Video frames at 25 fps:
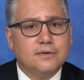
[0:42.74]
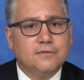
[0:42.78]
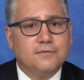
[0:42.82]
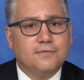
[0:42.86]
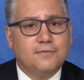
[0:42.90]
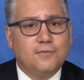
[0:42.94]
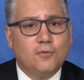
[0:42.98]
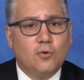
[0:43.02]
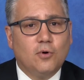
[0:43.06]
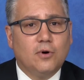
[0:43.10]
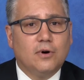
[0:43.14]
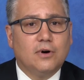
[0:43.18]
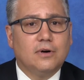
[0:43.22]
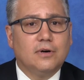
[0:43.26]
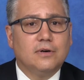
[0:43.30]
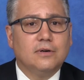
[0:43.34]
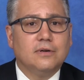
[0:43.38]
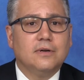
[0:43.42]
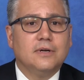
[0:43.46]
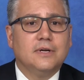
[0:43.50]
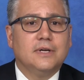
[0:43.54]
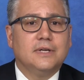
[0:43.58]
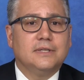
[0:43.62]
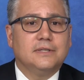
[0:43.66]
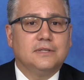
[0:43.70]
for
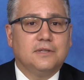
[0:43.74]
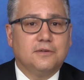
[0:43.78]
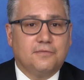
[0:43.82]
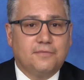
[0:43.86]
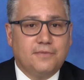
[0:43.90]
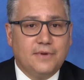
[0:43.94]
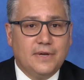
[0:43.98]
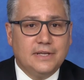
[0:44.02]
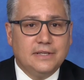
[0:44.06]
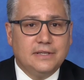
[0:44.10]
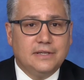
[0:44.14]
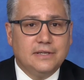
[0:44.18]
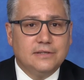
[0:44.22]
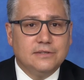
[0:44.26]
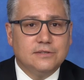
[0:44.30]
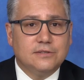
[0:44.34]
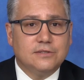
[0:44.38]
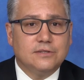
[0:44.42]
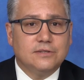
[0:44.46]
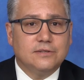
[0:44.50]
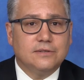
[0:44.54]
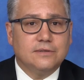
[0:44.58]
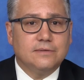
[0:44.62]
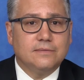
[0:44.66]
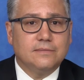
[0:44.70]

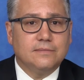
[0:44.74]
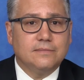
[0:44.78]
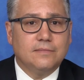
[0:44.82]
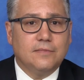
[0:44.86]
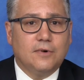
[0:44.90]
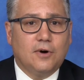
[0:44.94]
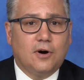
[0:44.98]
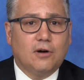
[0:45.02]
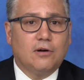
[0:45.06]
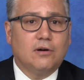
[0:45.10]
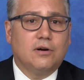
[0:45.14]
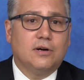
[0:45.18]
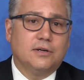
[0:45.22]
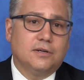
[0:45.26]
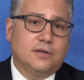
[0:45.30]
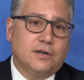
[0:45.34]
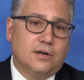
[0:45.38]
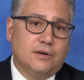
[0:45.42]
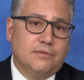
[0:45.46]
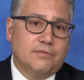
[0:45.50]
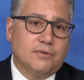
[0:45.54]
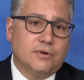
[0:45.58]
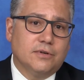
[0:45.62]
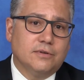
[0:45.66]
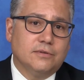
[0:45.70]
defendants are
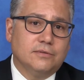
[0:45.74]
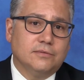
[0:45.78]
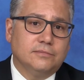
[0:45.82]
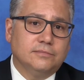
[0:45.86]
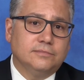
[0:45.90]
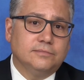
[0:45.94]
uncovered.